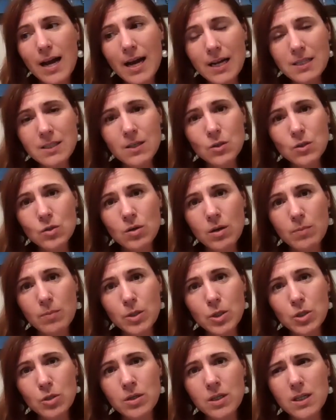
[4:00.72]
access to
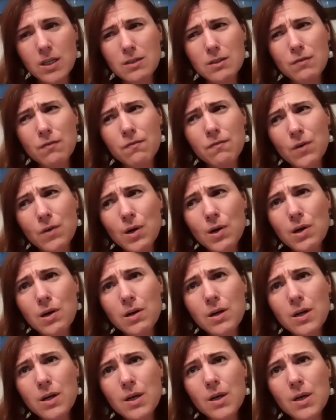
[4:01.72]
opportunity is
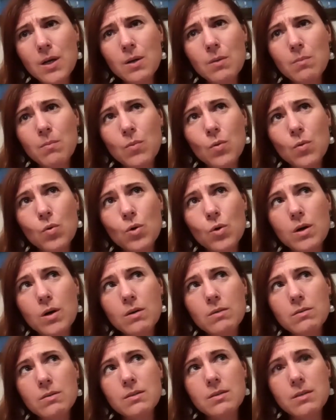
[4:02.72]
far
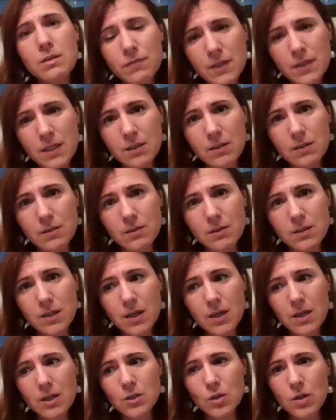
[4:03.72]
more difficult
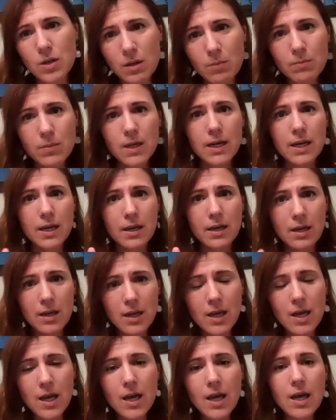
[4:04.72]
to come by.
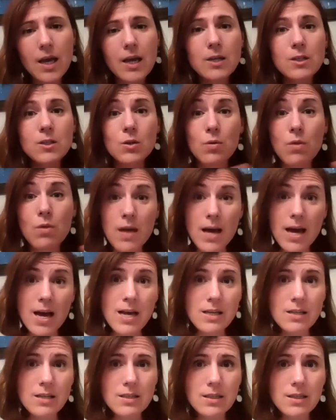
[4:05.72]
And so
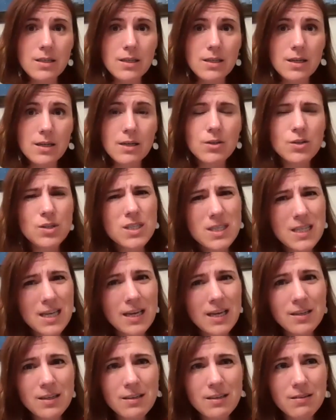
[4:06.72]
that,
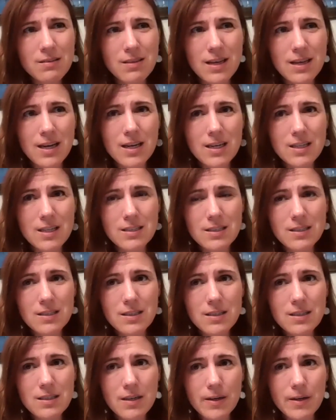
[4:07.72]
understanding that
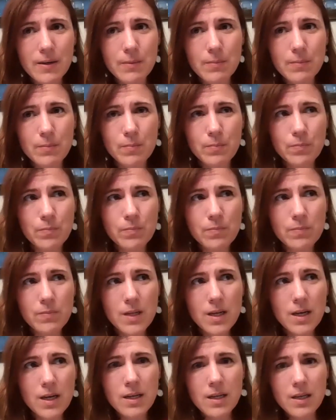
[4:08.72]

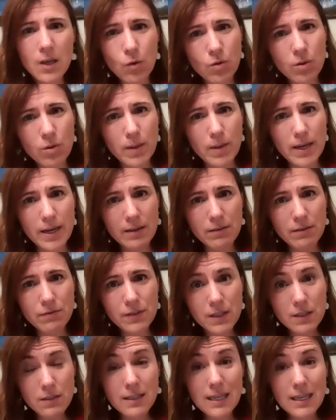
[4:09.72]
unequal playing
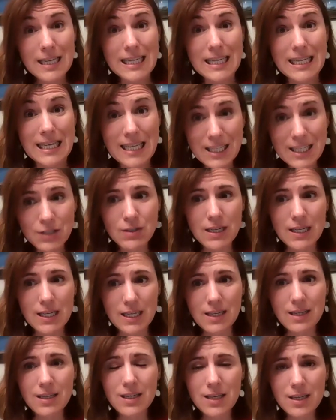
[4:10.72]
field,
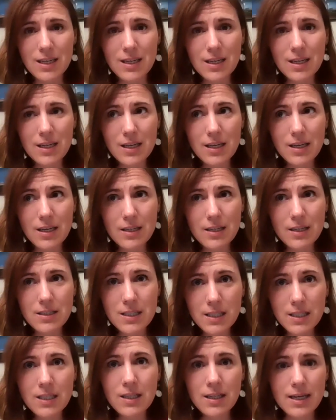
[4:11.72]
literally
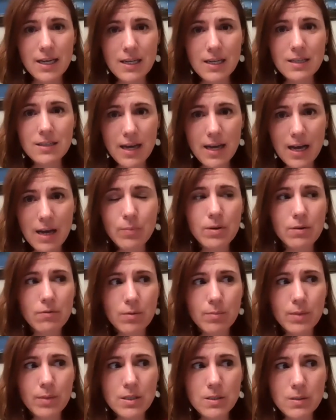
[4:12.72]
seeing that happen
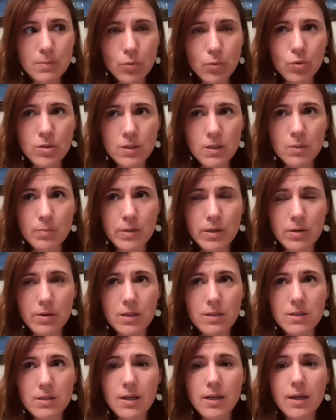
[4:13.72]
from my sports
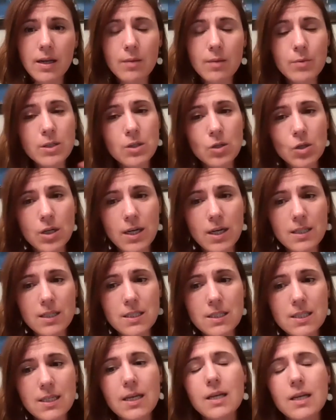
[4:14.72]
experience and then coming to the United
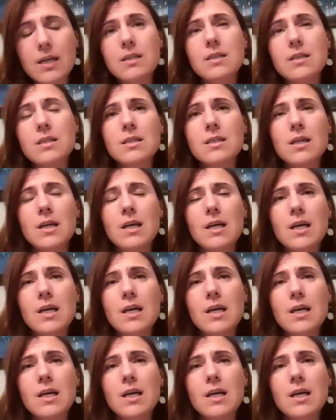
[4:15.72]
States,